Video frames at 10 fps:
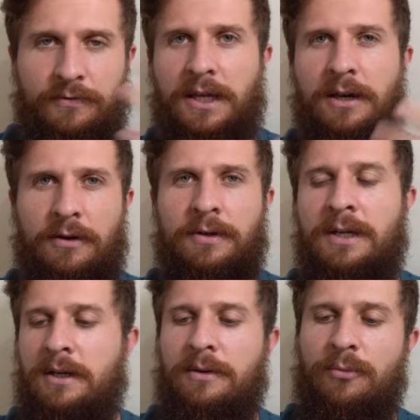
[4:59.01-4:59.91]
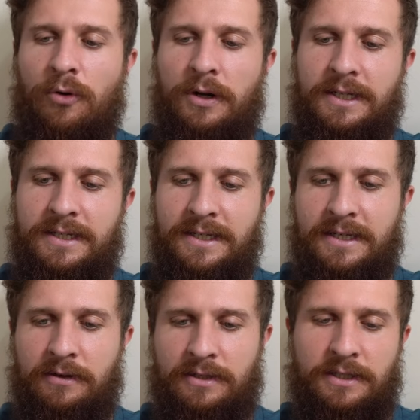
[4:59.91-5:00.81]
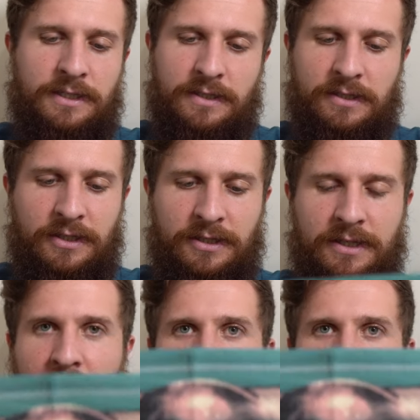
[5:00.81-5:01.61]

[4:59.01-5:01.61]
a video more on the details of this. This is just an